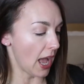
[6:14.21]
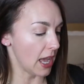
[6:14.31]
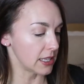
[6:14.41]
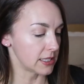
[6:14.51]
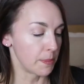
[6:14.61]

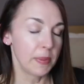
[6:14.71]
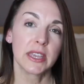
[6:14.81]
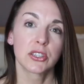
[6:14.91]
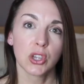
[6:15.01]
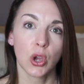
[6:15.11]
as a
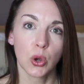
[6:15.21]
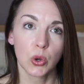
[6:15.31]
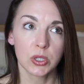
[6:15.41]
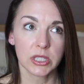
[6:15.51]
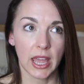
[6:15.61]
base
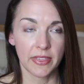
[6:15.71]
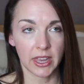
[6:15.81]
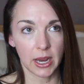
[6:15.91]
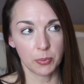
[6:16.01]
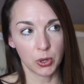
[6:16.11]
coat, and
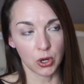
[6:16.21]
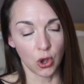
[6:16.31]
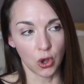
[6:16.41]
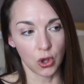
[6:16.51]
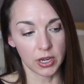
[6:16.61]
then I put
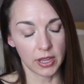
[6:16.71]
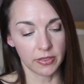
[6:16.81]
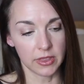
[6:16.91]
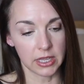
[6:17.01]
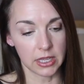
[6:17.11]

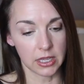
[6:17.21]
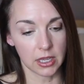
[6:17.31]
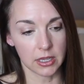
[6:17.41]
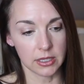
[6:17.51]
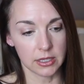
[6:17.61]
on the